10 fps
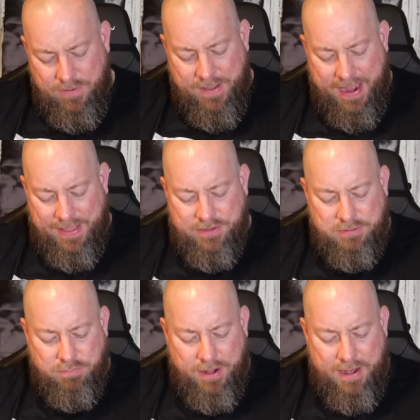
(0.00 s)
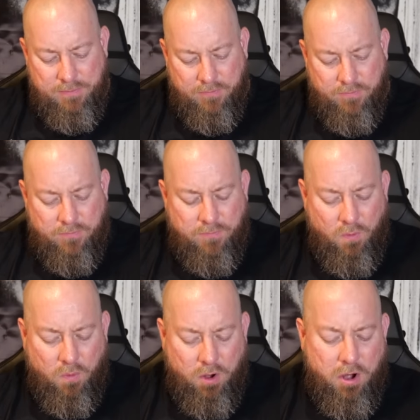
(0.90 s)
we've had this brand
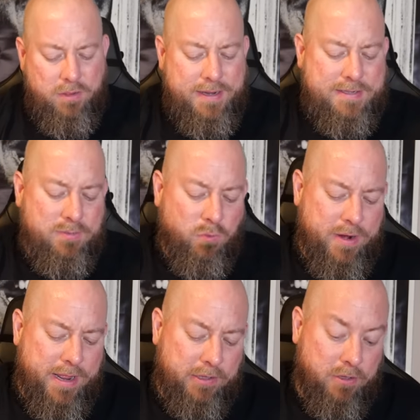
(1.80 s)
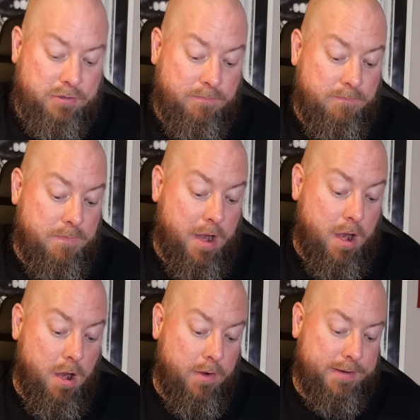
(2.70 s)
before, or at least one that looks
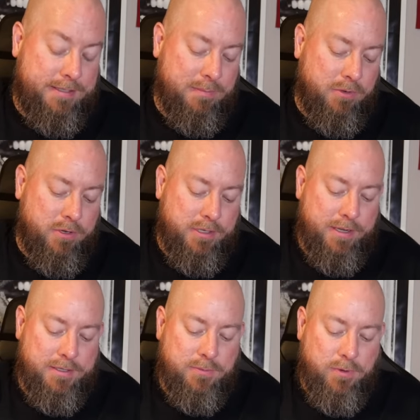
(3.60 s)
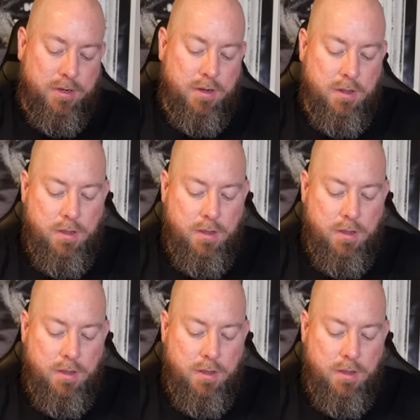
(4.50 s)
very similar to this one.